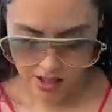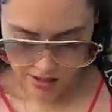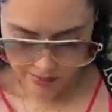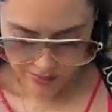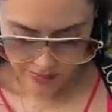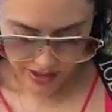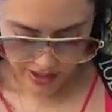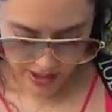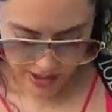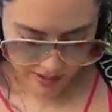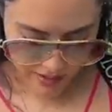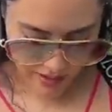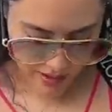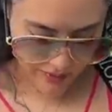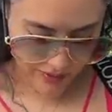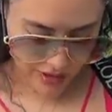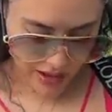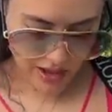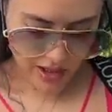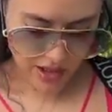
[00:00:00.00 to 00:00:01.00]
But yeah, I
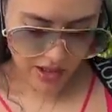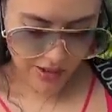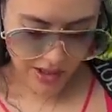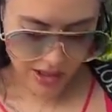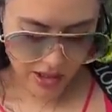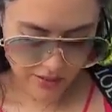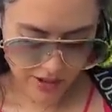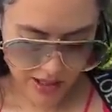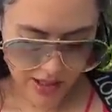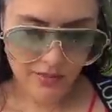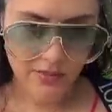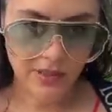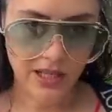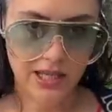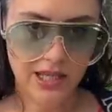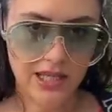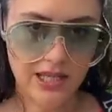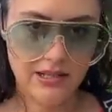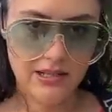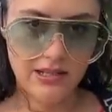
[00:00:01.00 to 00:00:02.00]
feel as though I do need to buy
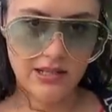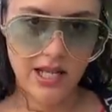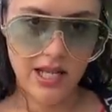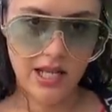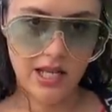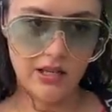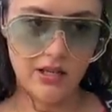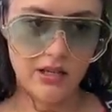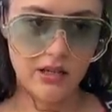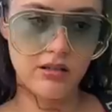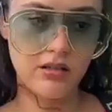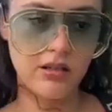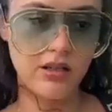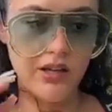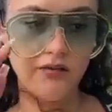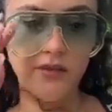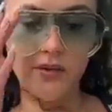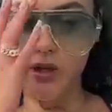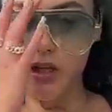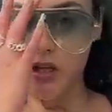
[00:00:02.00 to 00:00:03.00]
this in,
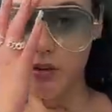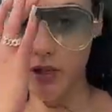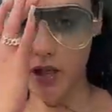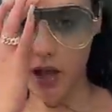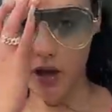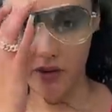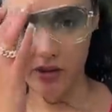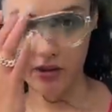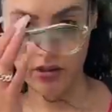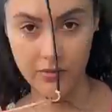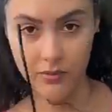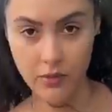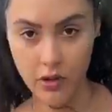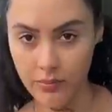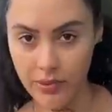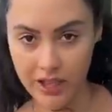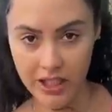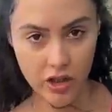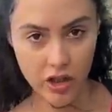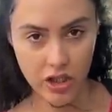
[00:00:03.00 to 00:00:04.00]
if I'm going to be going to more
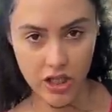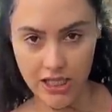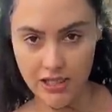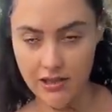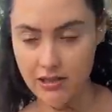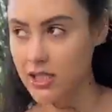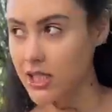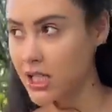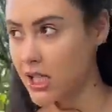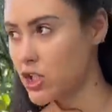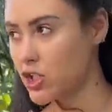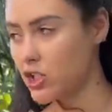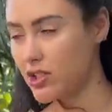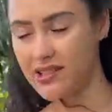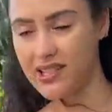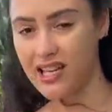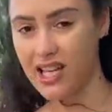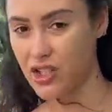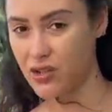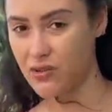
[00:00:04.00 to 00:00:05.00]
beach
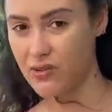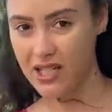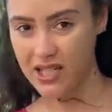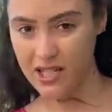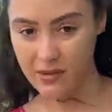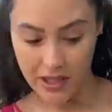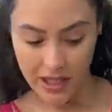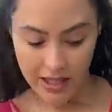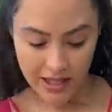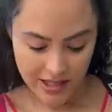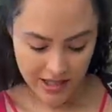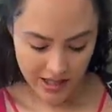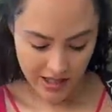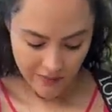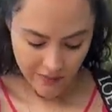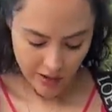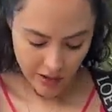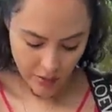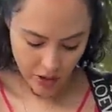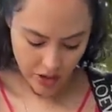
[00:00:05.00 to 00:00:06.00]
destinations, I do need to buy this in a
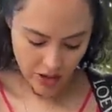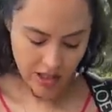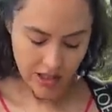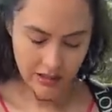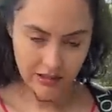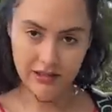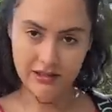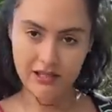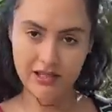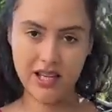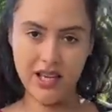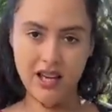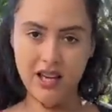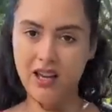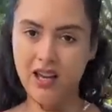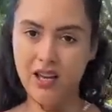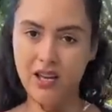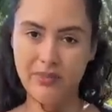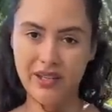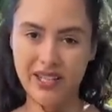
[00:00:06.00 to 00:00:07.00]
few more colours,
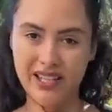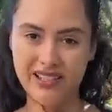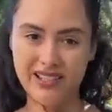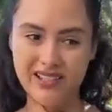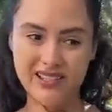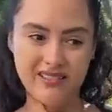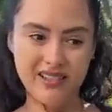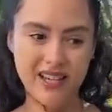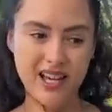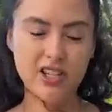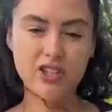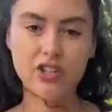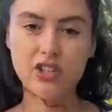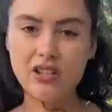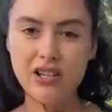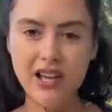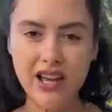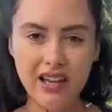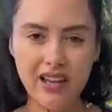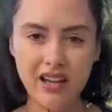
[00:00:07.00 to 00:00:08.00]
because
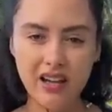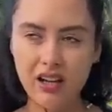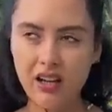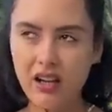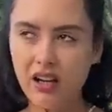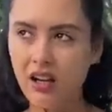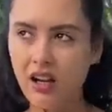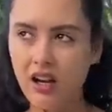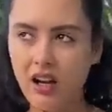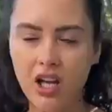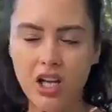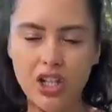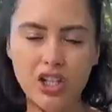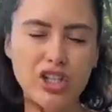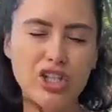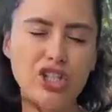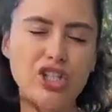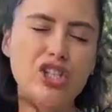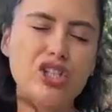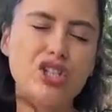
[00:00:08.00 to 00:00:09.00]

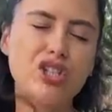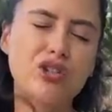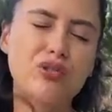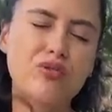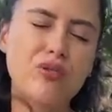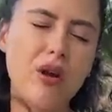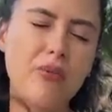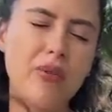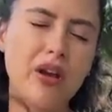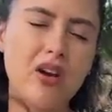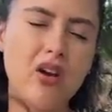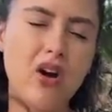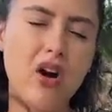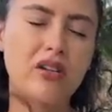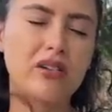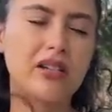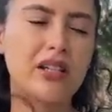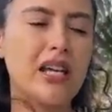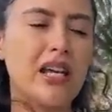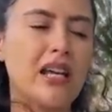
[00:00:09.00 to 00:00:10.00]
you just throw it
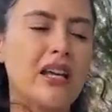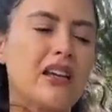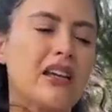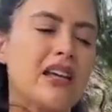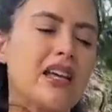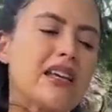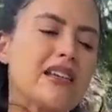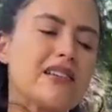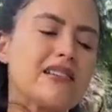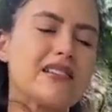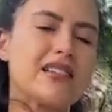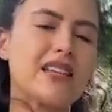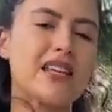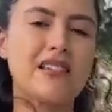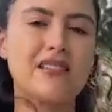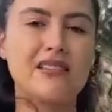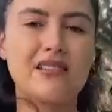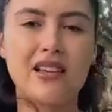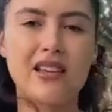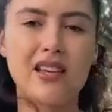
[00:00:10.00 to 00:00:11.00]
on, it's
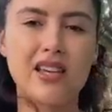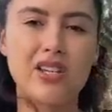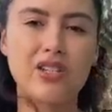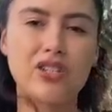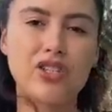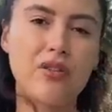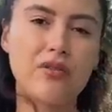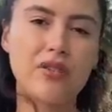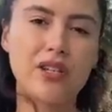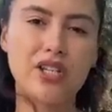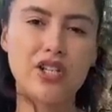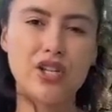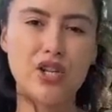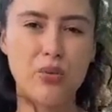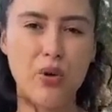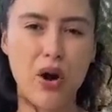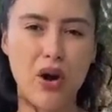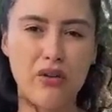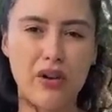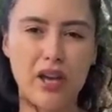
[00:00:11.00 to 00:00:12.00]
easy, don't need to
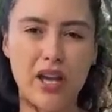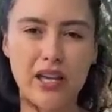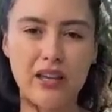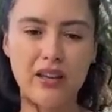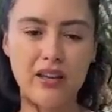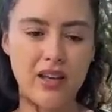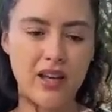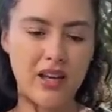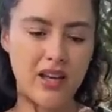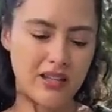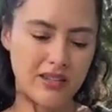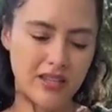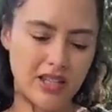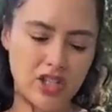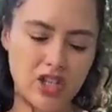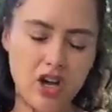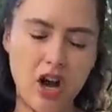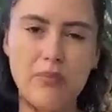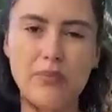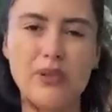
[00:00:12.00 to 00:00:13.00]
worry, the
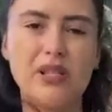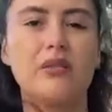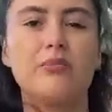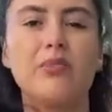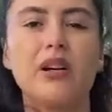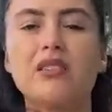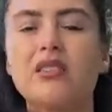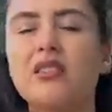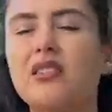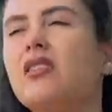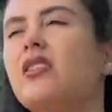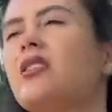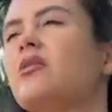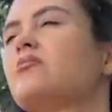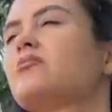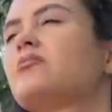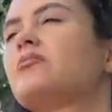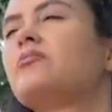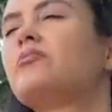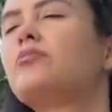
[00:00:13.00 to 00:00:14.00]
tops are button up,
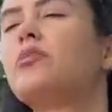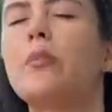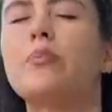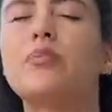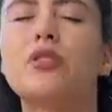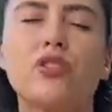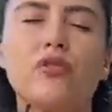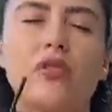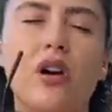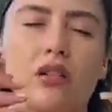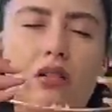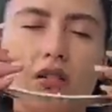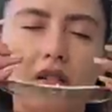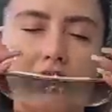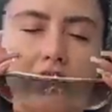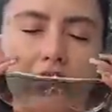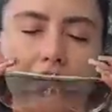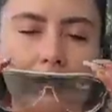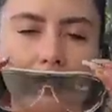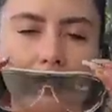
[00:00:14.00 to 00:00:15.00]
Bob's your uncle.